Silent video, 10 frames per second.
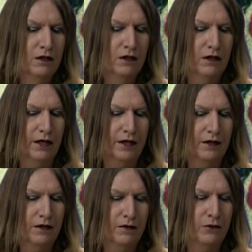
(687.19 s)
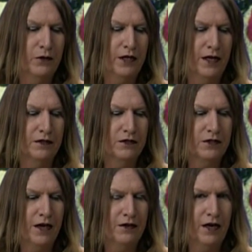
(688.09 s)
like if we had
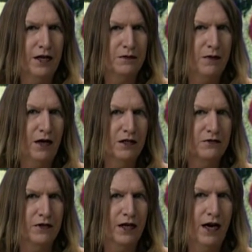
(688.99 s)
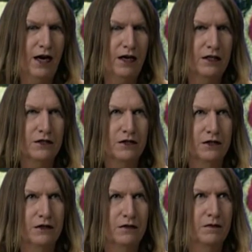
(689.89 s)
standardized parts for cars
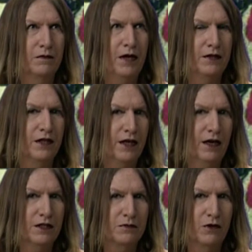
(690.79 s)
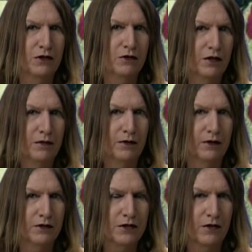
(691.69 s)
and made the cars more
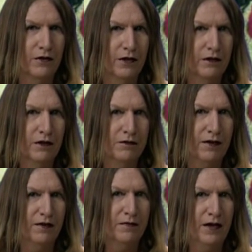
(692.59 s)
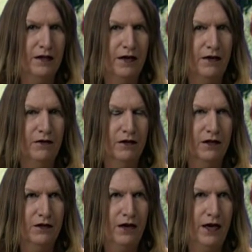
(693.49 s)
durable so that a 5-mile-an-hour
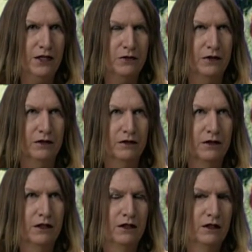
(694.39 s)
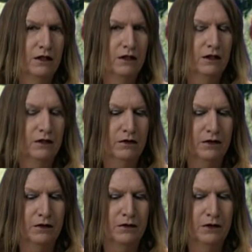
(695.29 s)
crash wouldn't
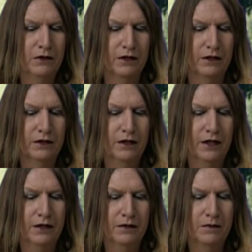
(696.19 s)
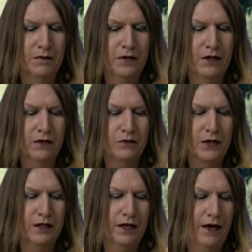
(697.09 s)
ruin it, then, you know, if we
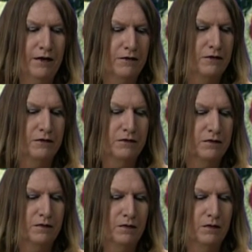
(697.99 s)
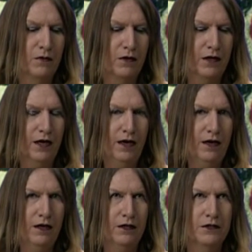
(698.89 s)
could have more
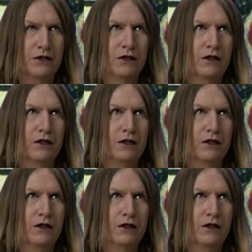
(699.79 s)
cars